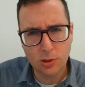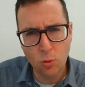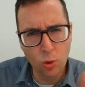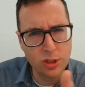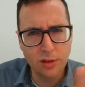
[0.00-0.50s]

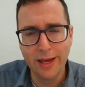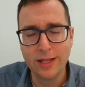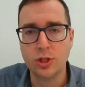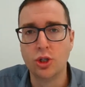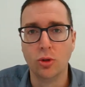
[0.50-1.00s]
What's it there
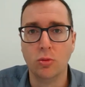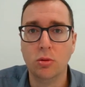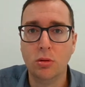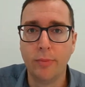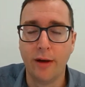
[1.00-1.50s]
to do
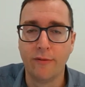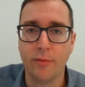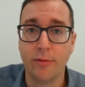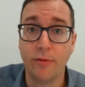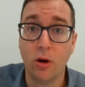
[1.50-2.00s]
apart from
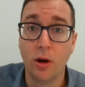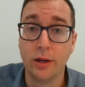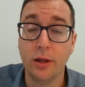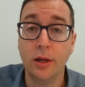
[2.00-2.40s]
provide